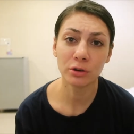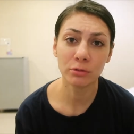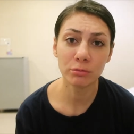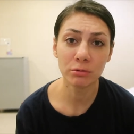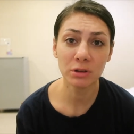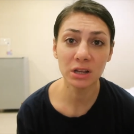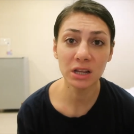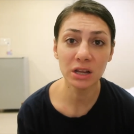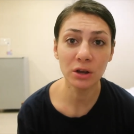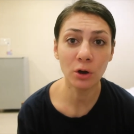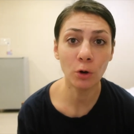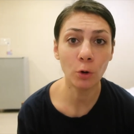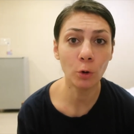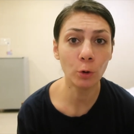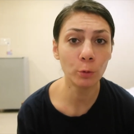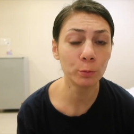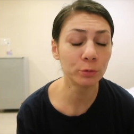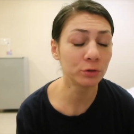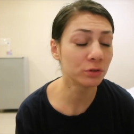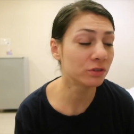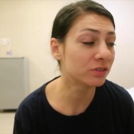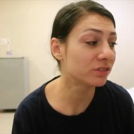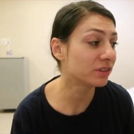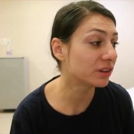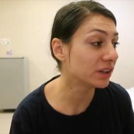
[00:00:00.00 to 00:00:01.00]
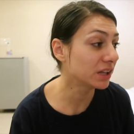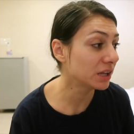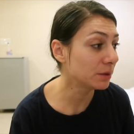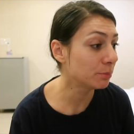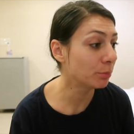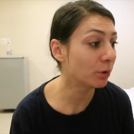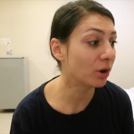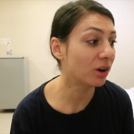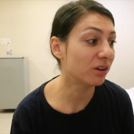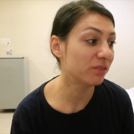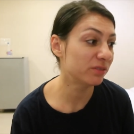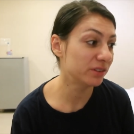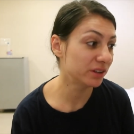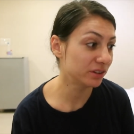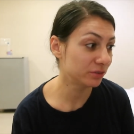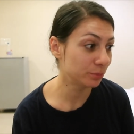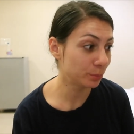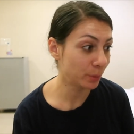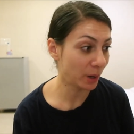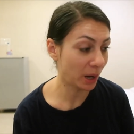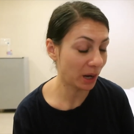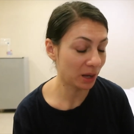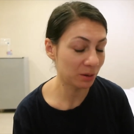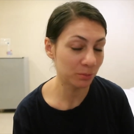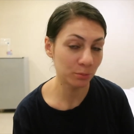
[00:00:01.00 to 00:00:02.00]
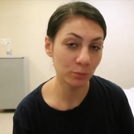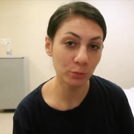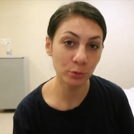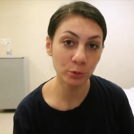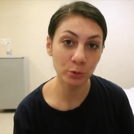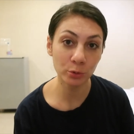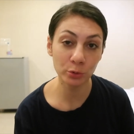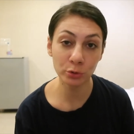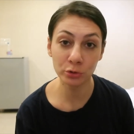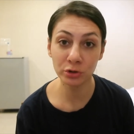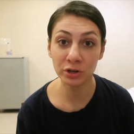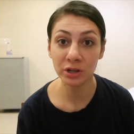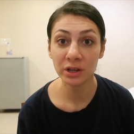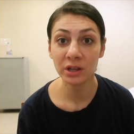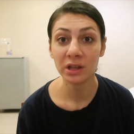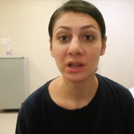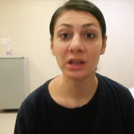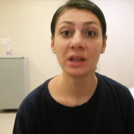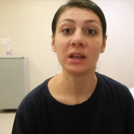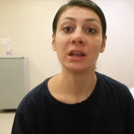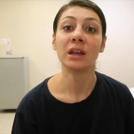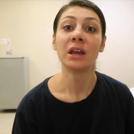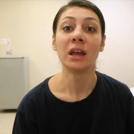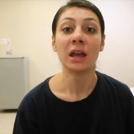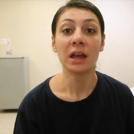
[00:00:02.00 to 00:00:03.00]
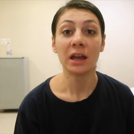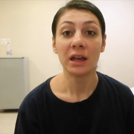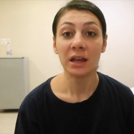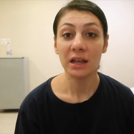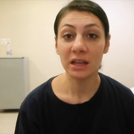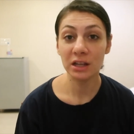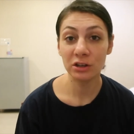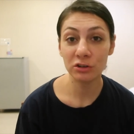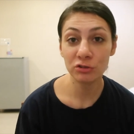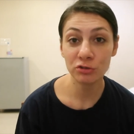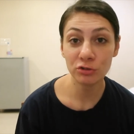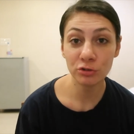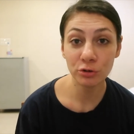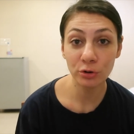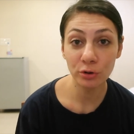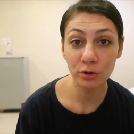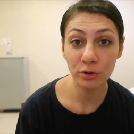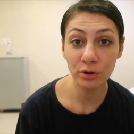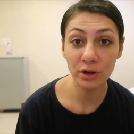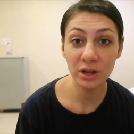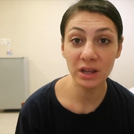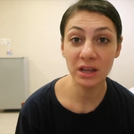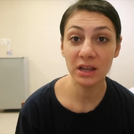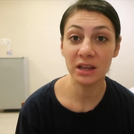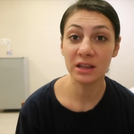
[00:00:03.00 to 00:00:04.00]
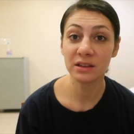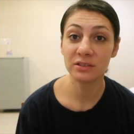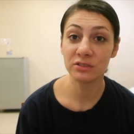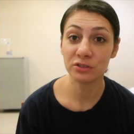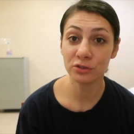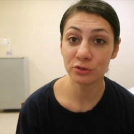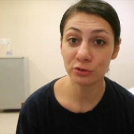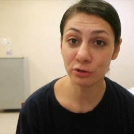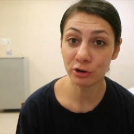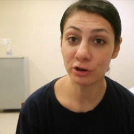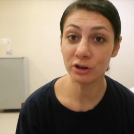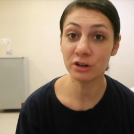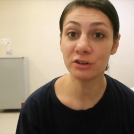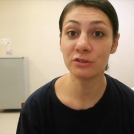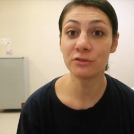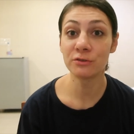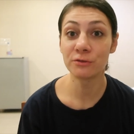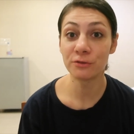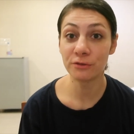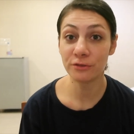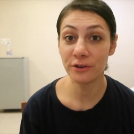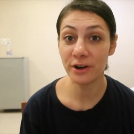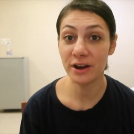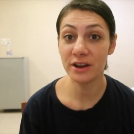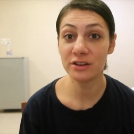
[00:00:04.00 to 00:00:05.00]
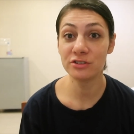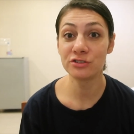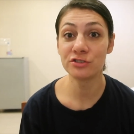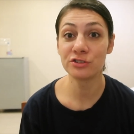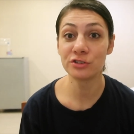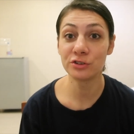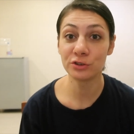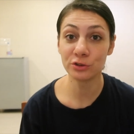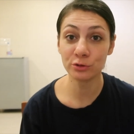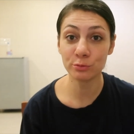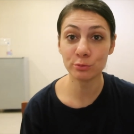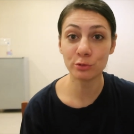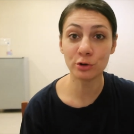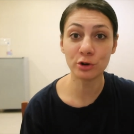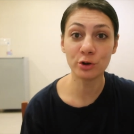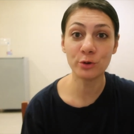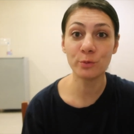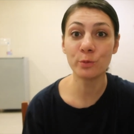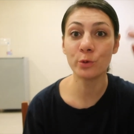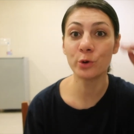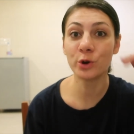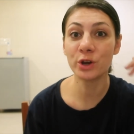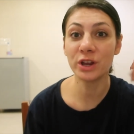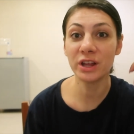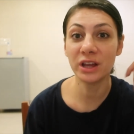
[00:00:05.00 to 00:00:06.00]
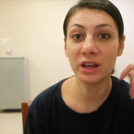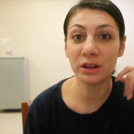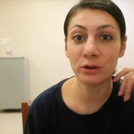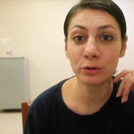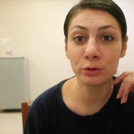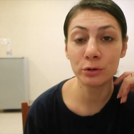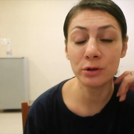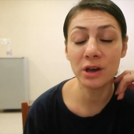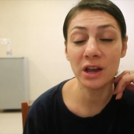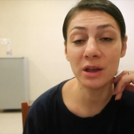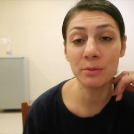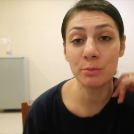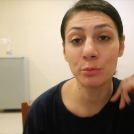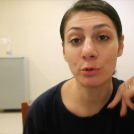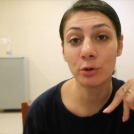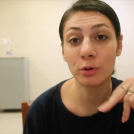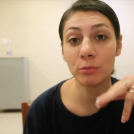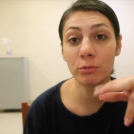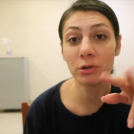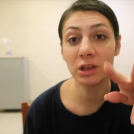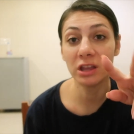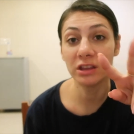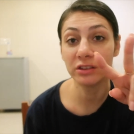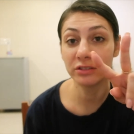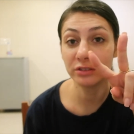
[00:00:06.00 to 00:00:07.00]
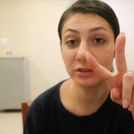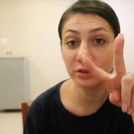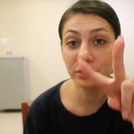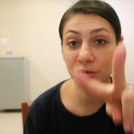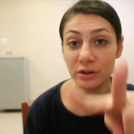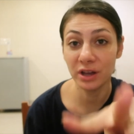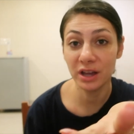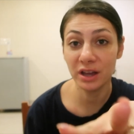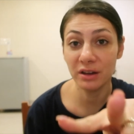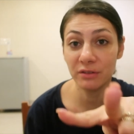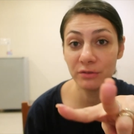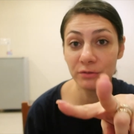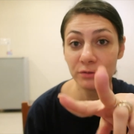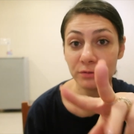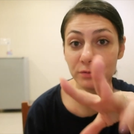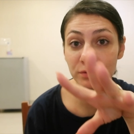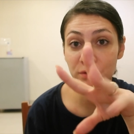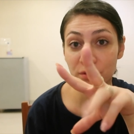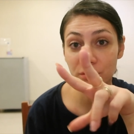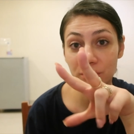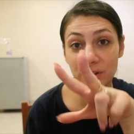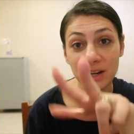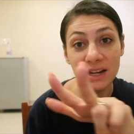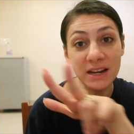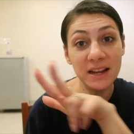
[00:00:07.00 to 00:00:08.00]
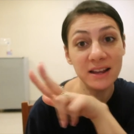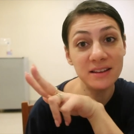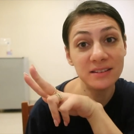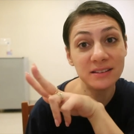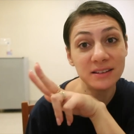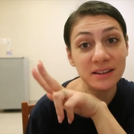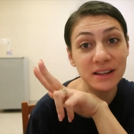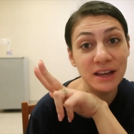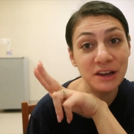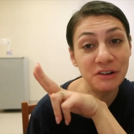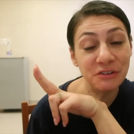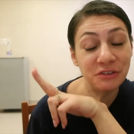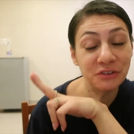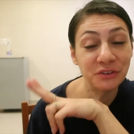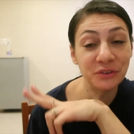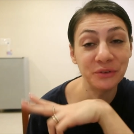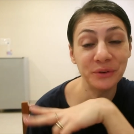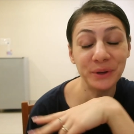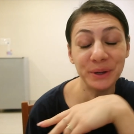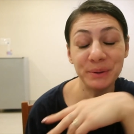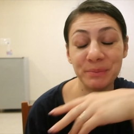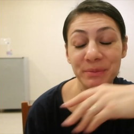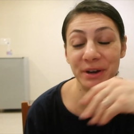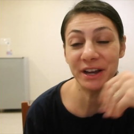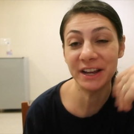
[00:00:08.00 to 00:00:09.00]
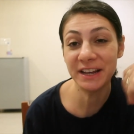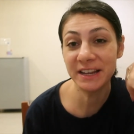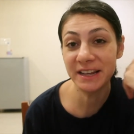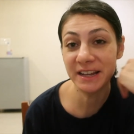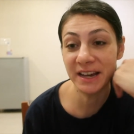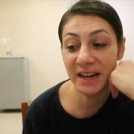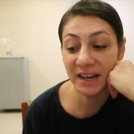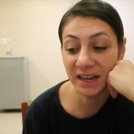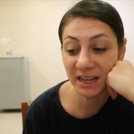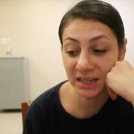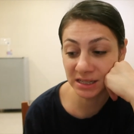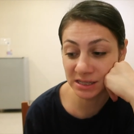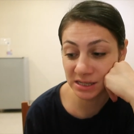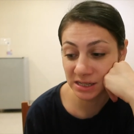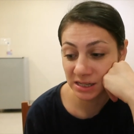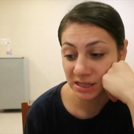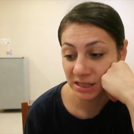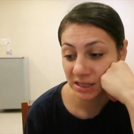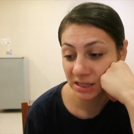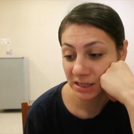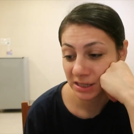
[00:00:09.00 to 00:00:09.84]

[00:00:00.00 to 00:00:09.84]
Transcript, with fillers: So I really hope to sleep off this bad mood, enjoy and start fresh tomorrow morning in Udaipur. We still have three days left with my dad.